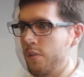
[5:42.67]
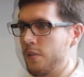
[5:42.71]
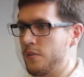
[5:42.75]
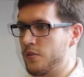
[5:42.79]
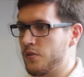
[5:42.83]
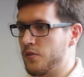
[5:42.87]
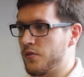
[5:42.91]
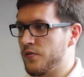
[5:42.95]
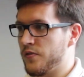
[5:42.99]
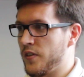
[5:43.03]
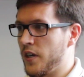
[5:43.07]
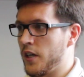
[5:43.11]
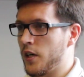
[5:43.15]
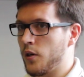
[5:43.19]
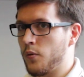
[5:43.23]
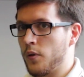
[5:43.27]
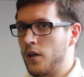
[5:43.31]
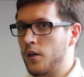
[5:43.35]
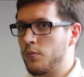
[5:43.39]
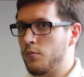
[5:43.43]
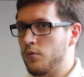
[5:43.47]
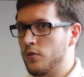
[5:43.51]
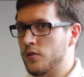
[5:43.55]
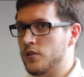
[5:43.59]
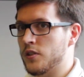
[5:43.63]
It's a very
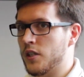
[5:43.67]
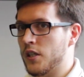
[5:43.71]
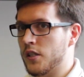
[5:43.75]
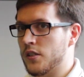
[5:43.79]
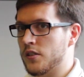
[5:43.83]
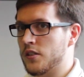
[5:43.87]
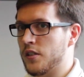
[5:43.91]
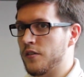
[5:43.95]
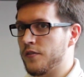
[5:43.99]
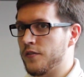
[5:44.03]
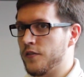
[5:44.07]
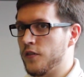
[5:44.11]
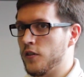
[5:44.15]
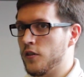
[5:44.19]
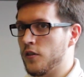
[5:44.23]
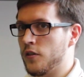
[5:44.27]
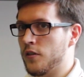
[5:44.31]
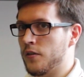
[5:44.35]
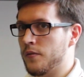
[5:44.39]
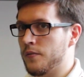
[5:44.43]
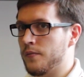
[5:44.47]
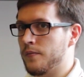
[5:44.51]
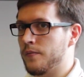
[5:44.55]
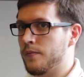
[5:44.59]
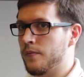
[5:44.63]
quick process if
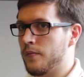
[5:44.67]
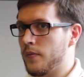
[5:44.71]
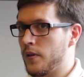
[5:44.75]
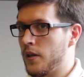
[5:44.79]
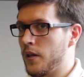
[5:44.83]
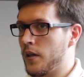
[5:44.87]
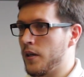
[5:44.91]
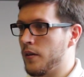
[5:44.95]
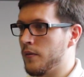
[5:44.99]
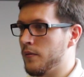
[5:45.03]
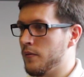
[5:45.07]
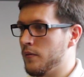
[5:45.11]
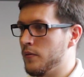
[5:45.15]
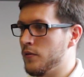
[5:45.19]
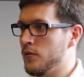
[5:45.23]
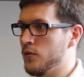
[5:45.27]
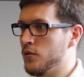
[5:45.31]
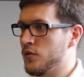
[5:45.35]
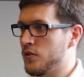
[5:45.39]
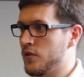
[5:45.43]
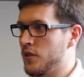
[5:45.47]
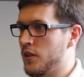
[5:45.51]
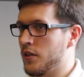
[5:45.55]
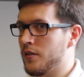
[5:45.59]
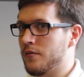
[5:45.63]
you're
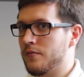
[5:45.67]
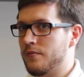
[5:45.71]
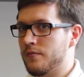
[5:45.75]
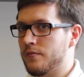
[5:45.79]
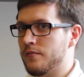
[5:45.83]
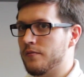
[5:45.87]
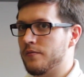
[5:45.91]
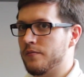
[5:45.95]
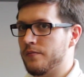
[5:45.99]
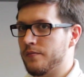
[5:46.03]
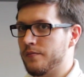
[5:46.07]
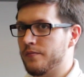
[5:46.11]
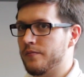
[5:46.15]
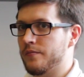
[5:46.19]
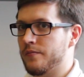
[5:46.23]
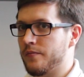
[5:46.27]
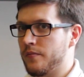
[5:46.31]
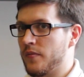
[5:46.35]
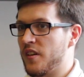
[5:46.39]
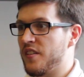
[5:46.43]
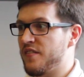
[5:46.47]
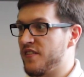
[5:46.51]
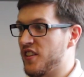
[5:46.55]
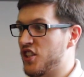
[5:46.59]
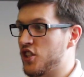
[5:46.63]
using it
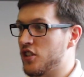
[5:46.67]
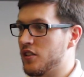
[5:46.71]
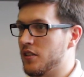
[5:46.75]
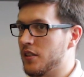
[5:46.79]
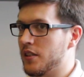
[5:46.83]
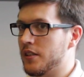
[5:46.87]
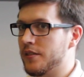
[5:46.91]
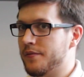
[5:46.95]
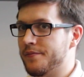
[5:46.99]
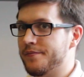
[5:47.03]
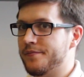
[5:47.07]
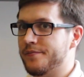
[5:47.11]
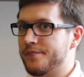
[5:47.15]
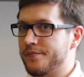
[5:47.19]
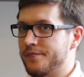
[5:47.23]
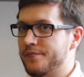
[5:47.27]
efficiently.